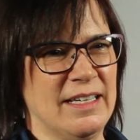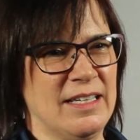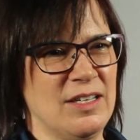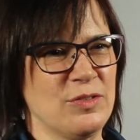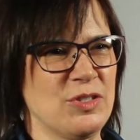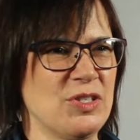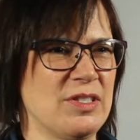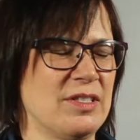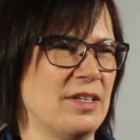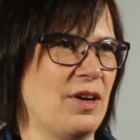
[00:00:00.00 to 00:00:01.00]
you know, it's
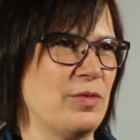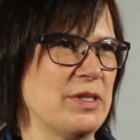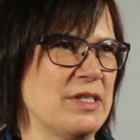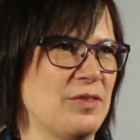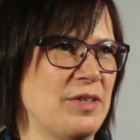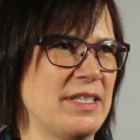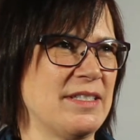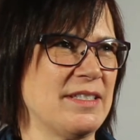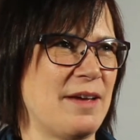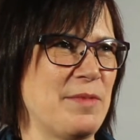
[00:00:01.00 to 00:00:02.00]
just always so
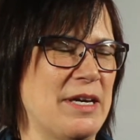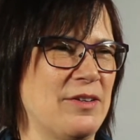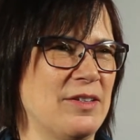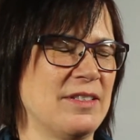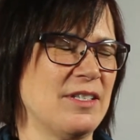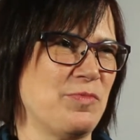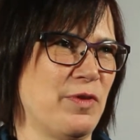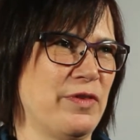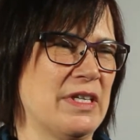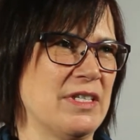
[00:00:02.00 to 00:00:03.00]
nice coming out on such
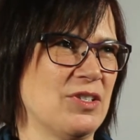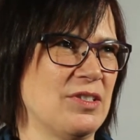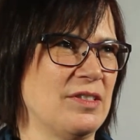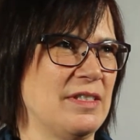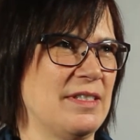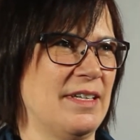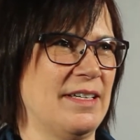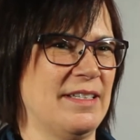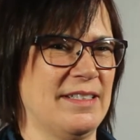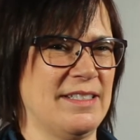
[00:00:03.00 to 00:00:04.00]
perfect conditions
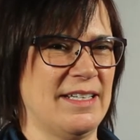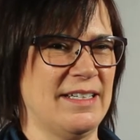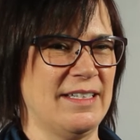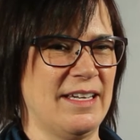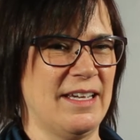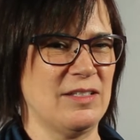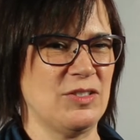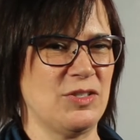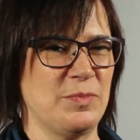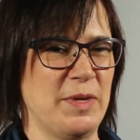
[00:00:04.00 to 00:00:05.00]
and
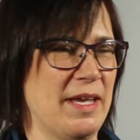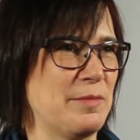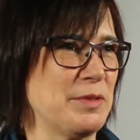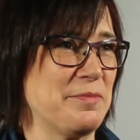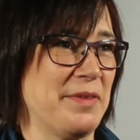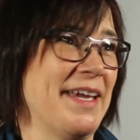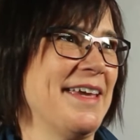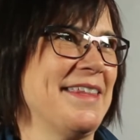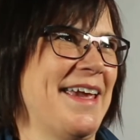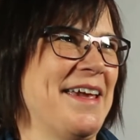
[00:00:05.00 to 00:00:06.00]
just being able to
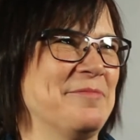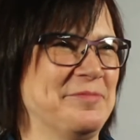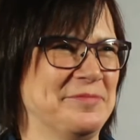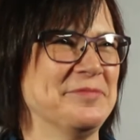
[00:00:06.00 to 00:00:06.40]
play the game.